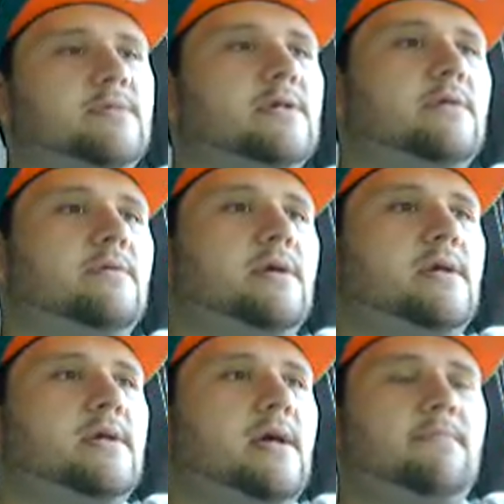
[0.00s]
So
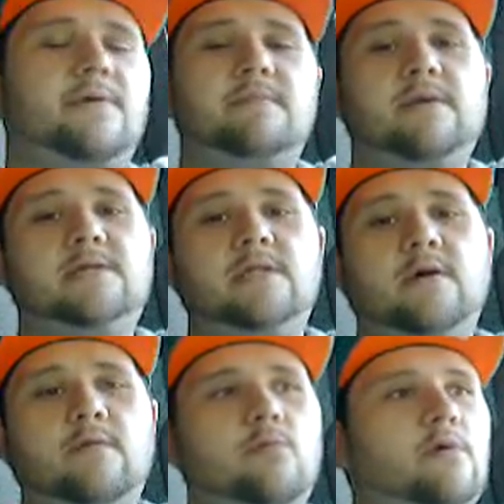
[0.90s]
I'm pretty much a
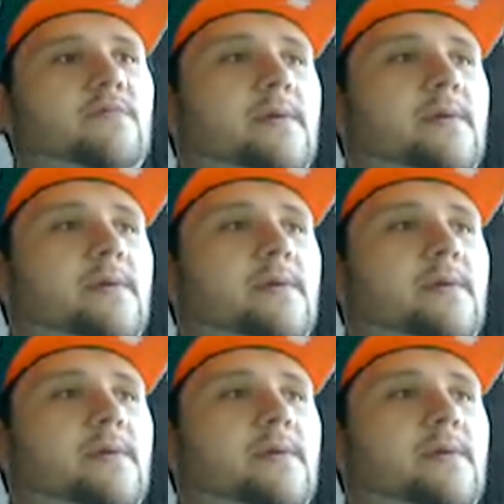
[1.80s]
lone wolf.